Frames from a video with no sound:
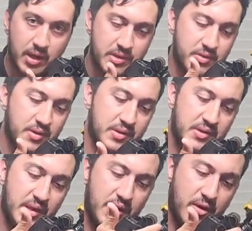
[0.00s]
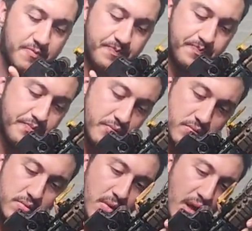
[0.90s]
As you can see here,
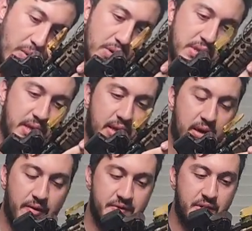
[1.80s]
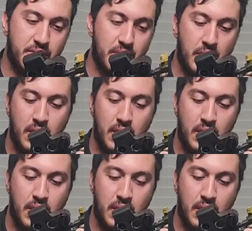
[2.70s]
I will take that off soon.